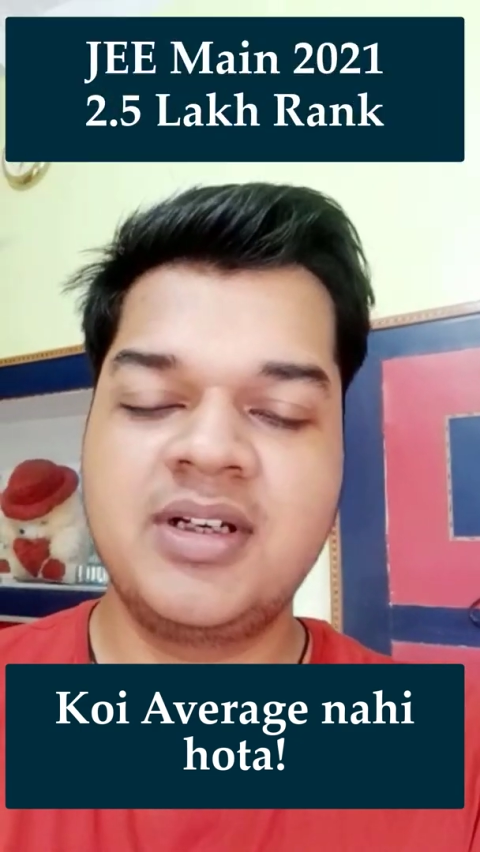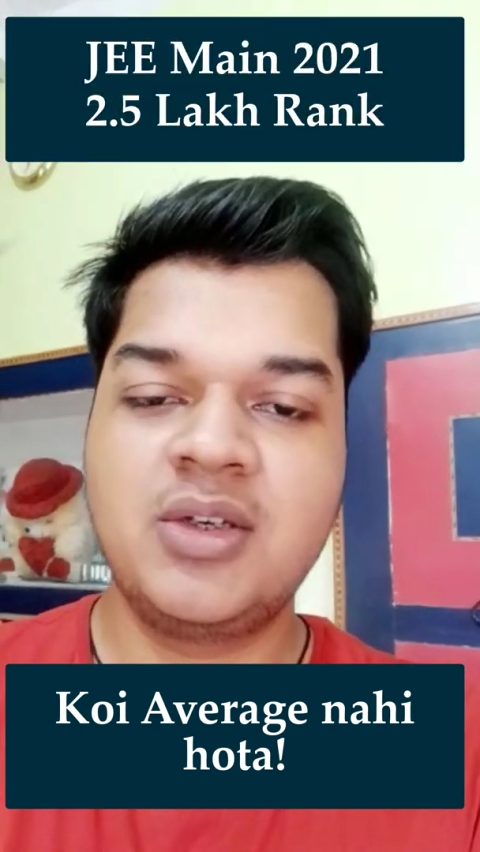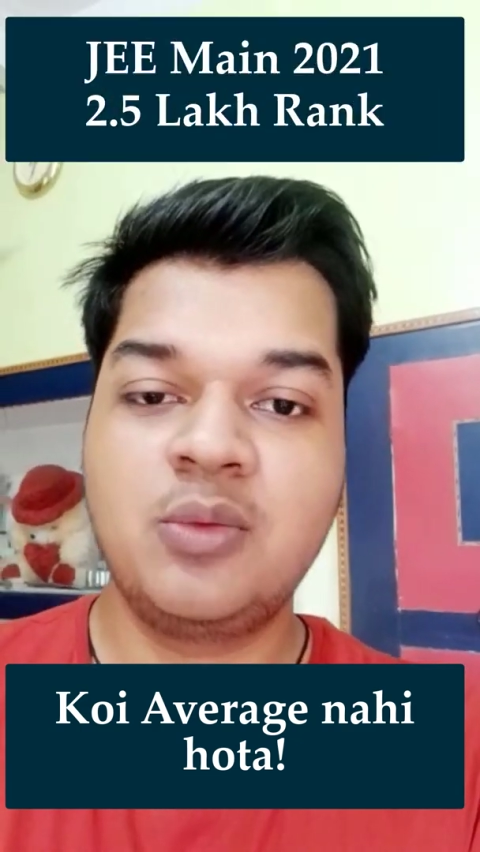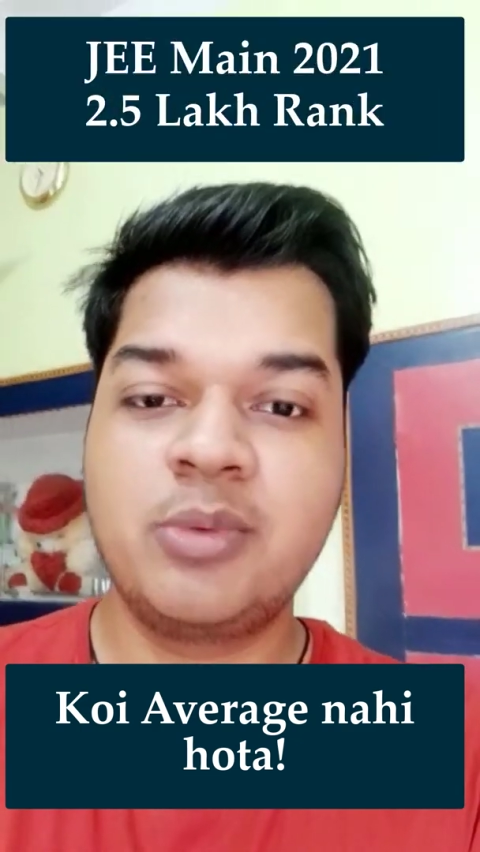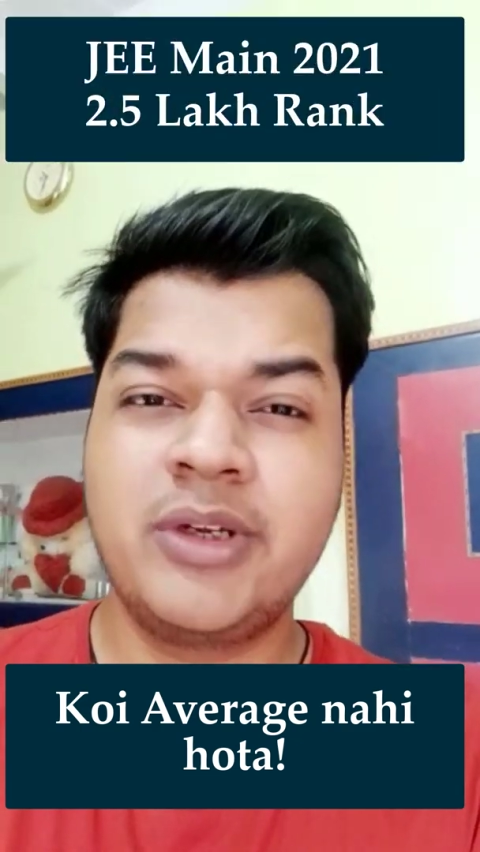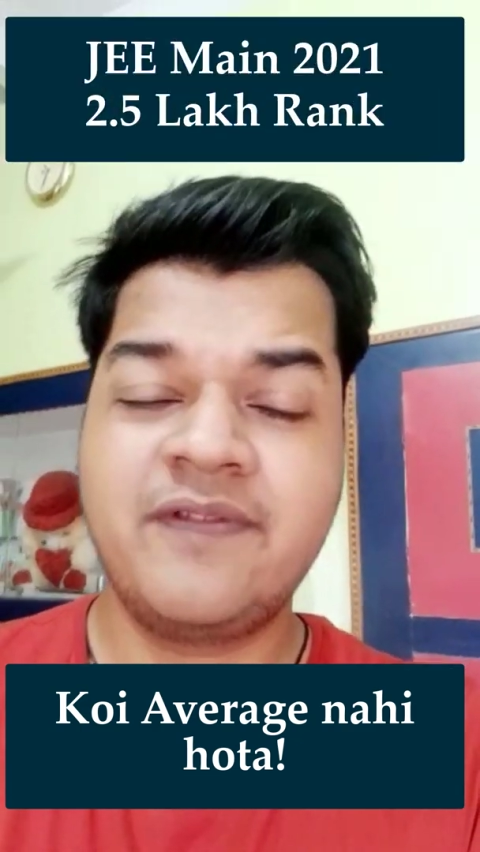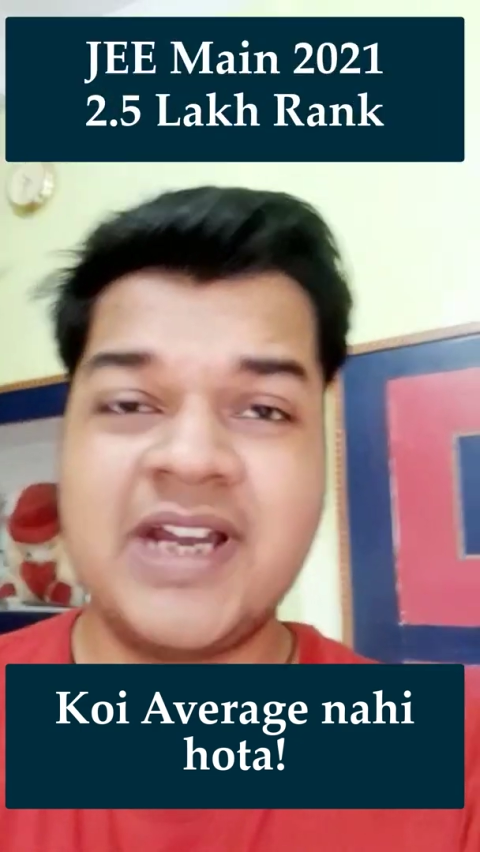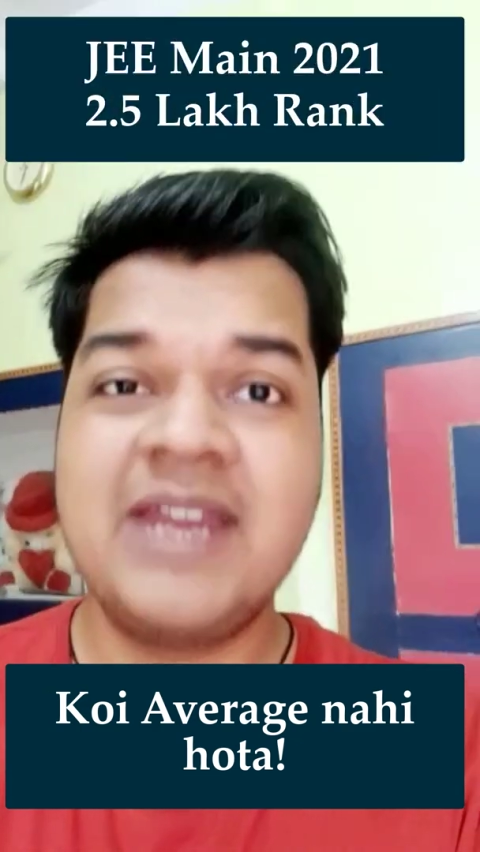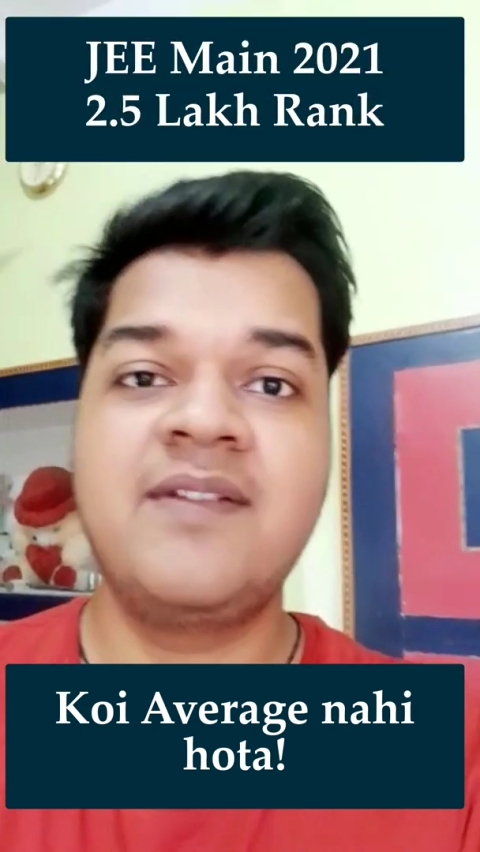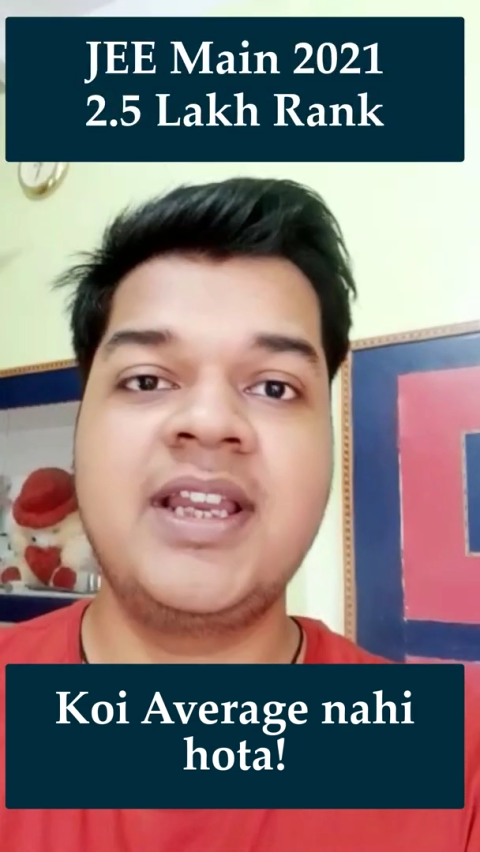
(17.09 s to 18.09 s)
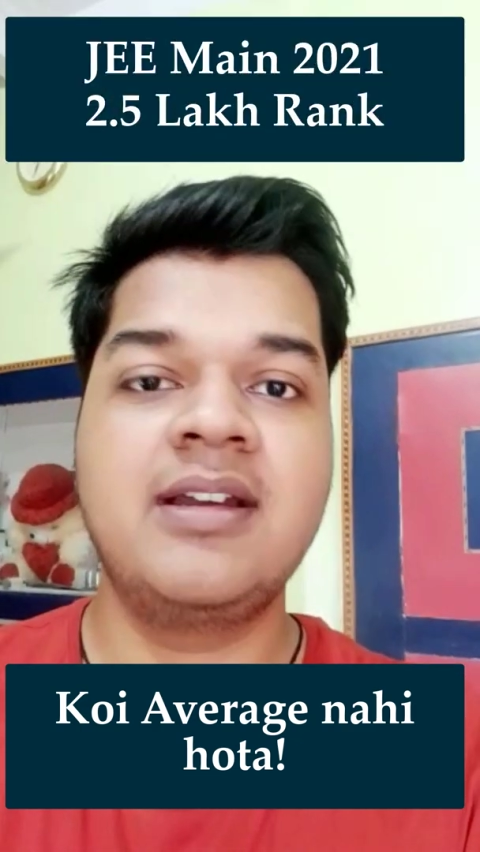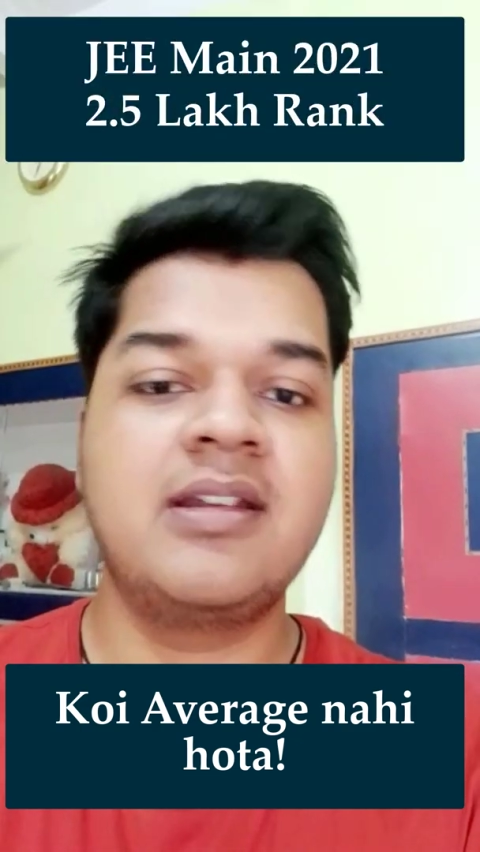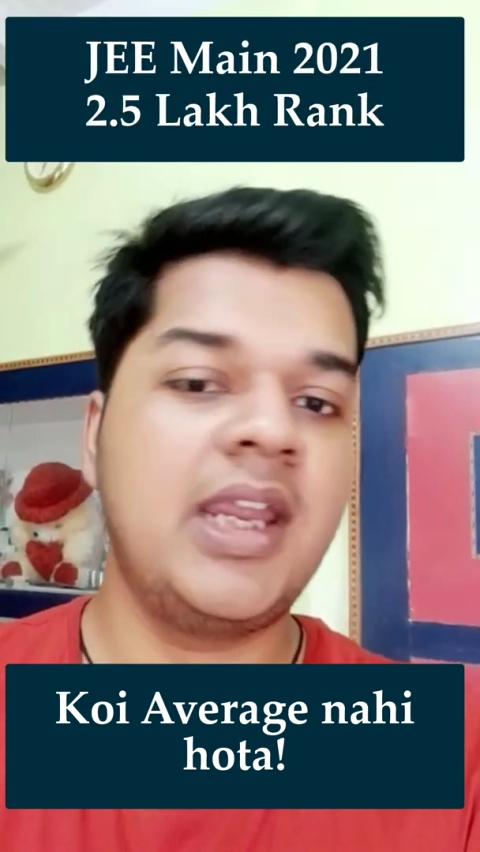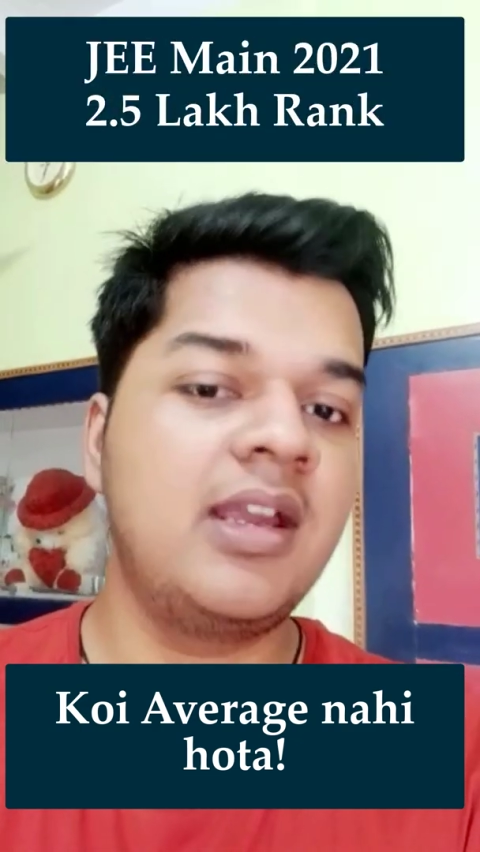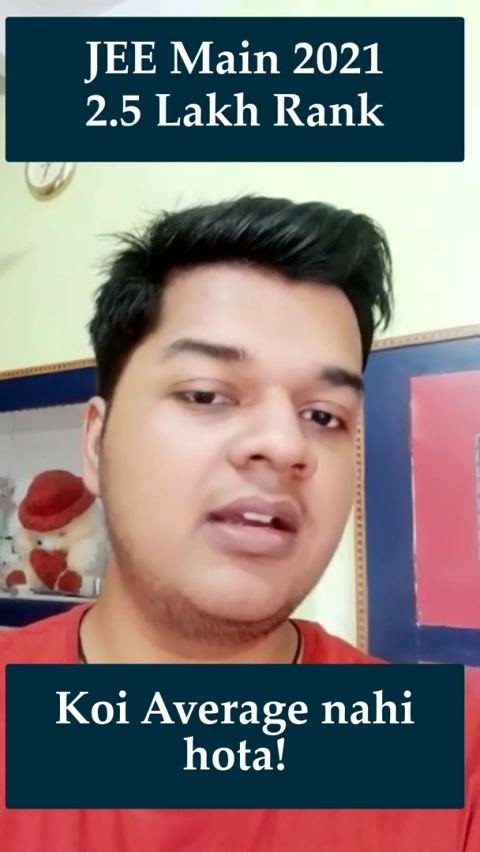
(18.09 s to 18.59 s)
2.5 lakh
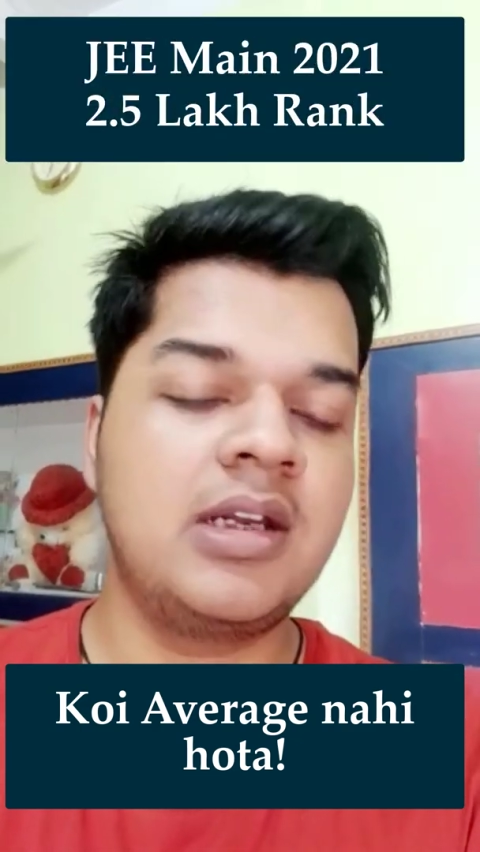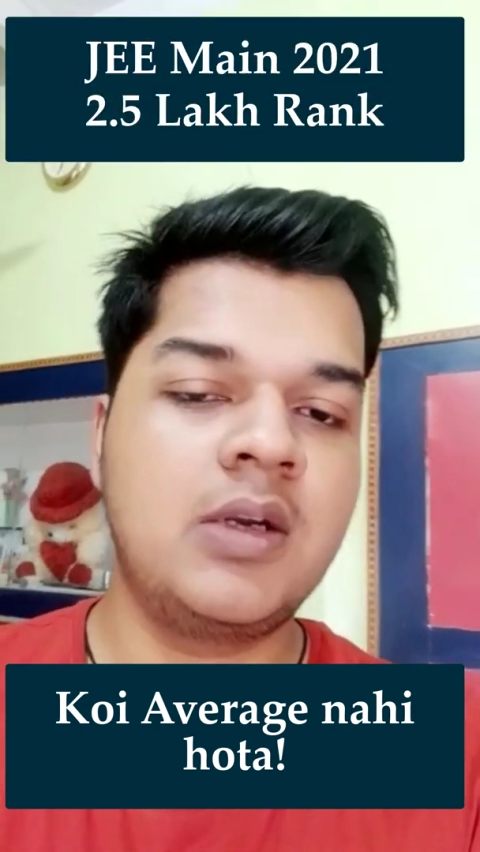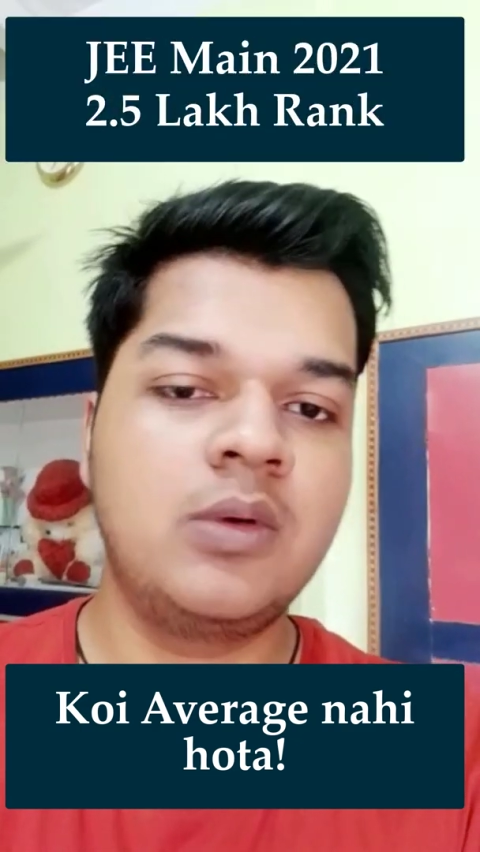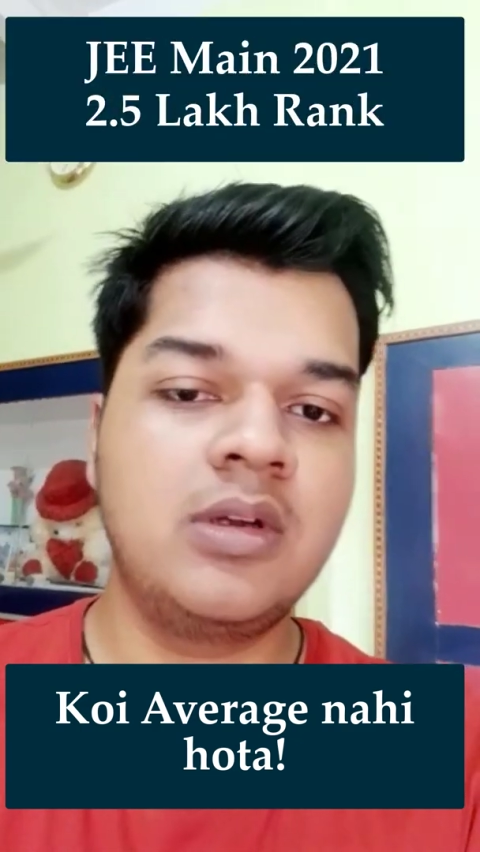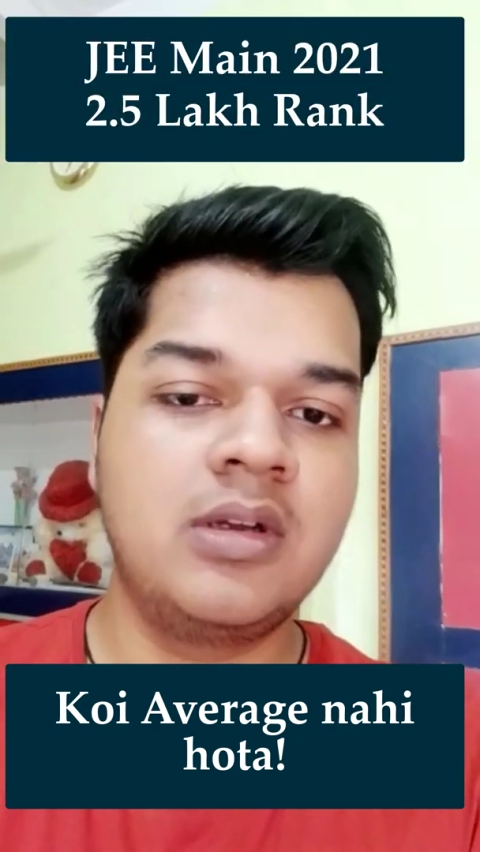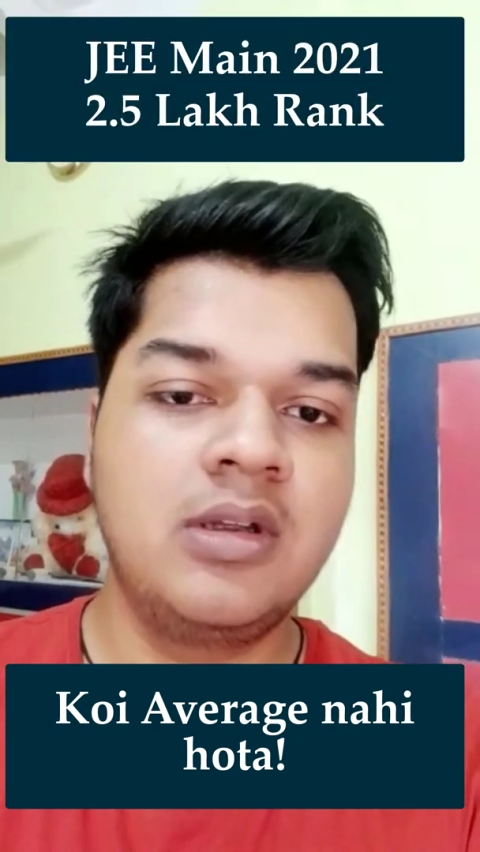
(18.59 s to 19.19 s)
rank around